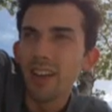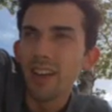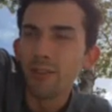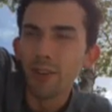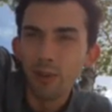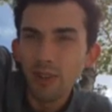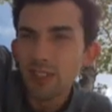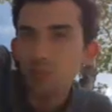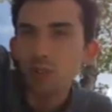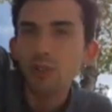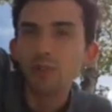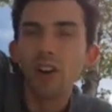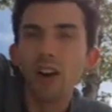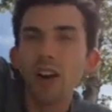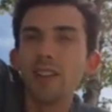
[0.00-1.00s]
Everyone's
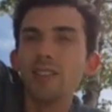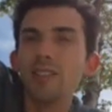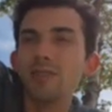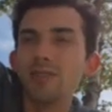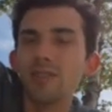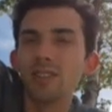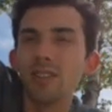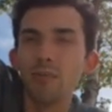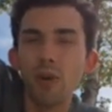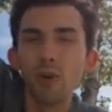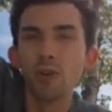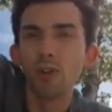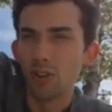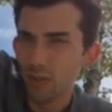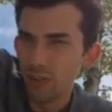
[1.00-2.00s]
moved on to
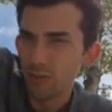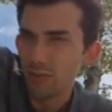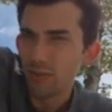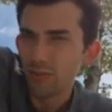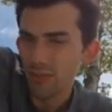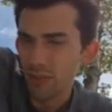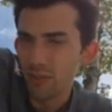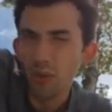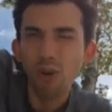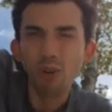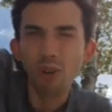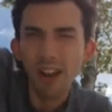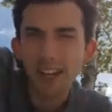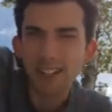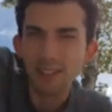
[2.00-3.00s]

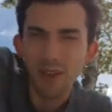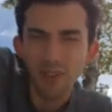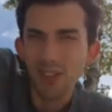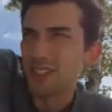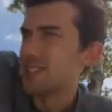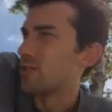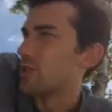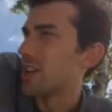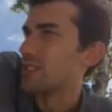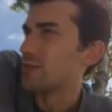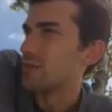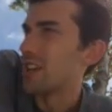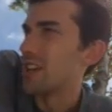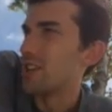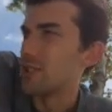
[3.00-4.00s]
motorized methods of
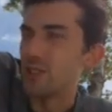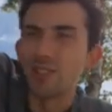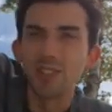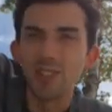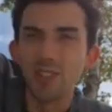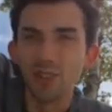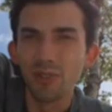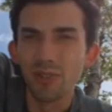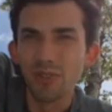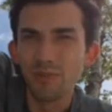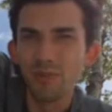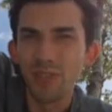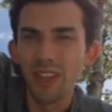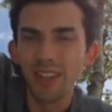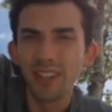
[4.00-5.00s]
transportation, so
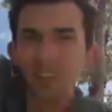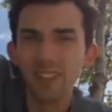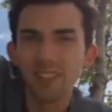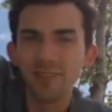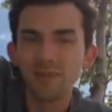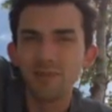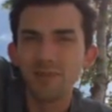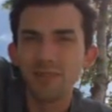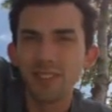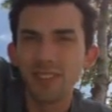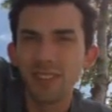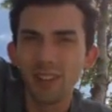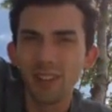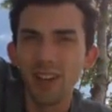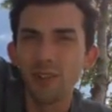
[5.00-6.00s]
like
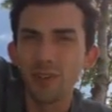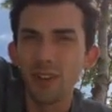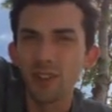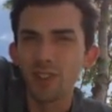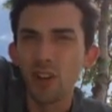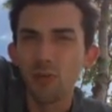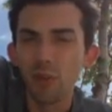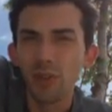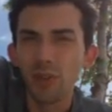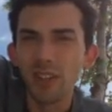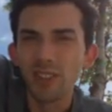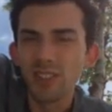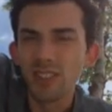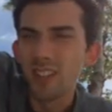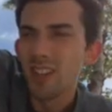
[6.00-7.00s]
they'll have their snowmobiles.